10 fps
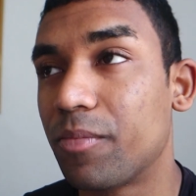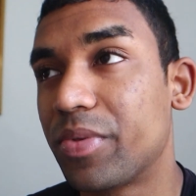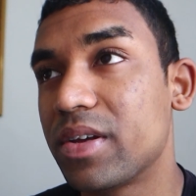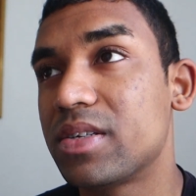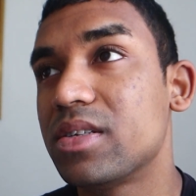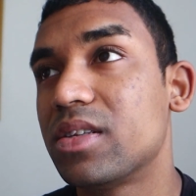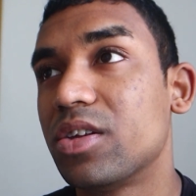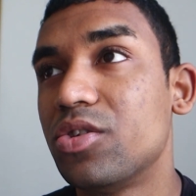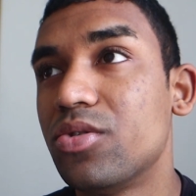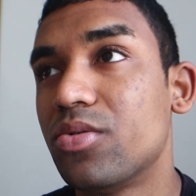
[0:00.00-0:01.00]
This is the
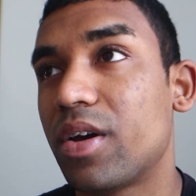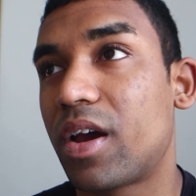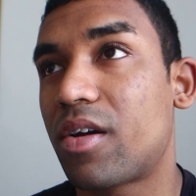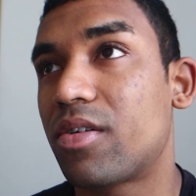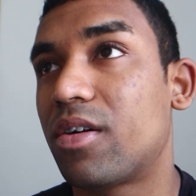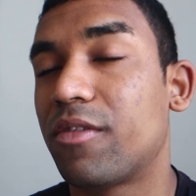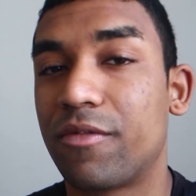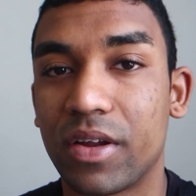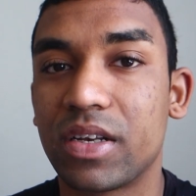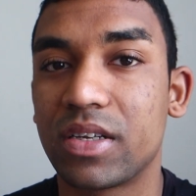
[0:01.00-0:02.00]
new era of
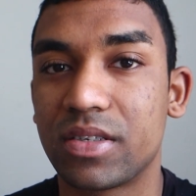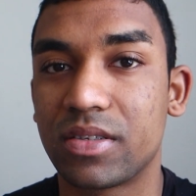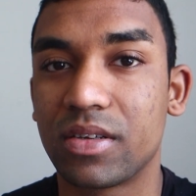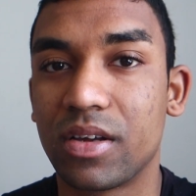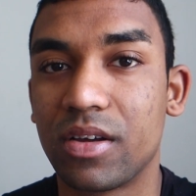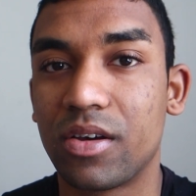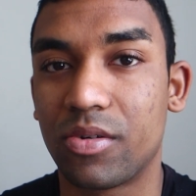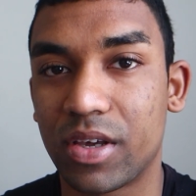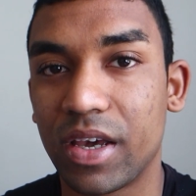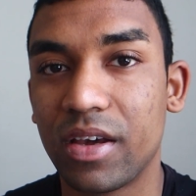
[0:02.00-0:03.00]
fitness.
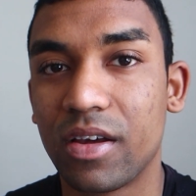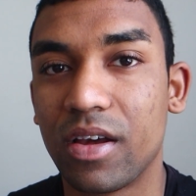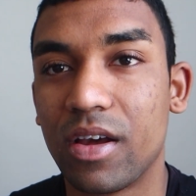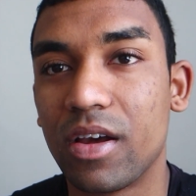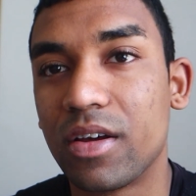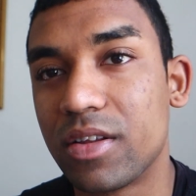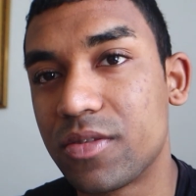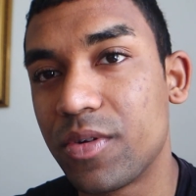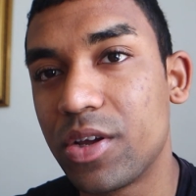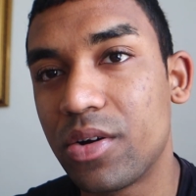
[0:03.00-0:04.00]
Okay, this
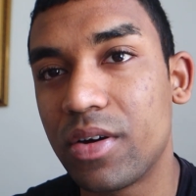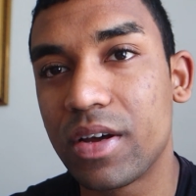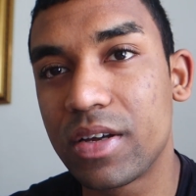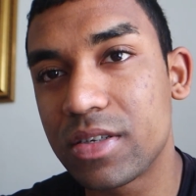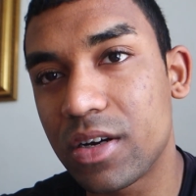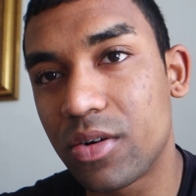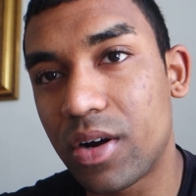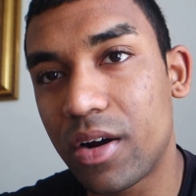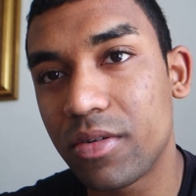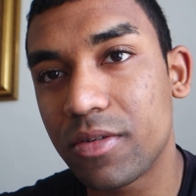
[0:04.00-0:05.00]
video is
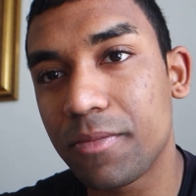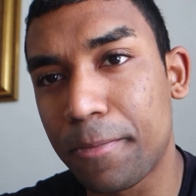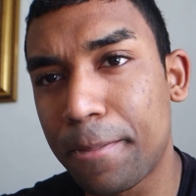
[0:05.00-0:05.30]
around